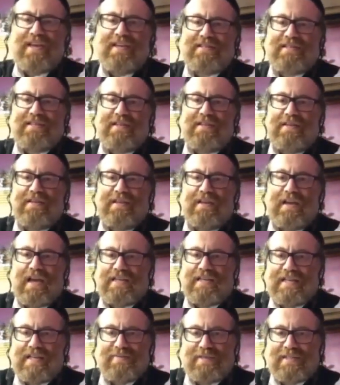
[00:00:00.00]
days,
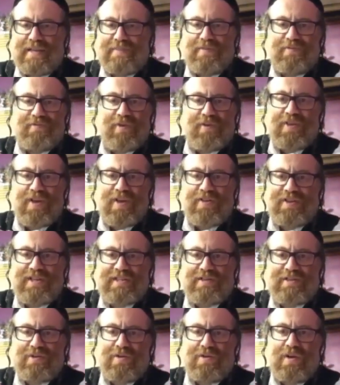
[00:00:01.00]
as we said before, that
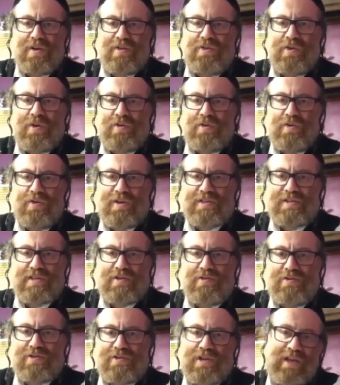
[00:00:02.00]
there's no, no, no
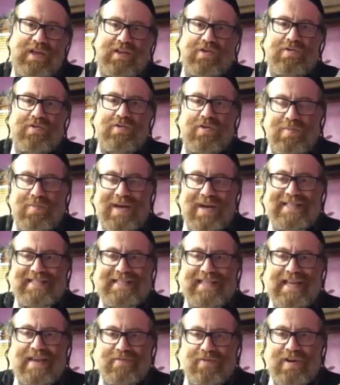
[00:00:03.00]
excuse. You, you
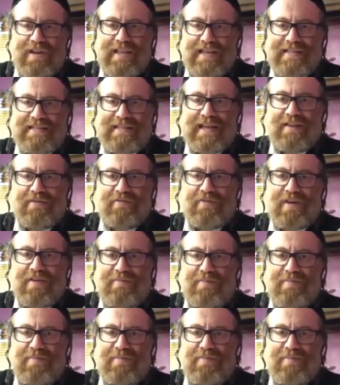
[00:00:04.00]
must stay for another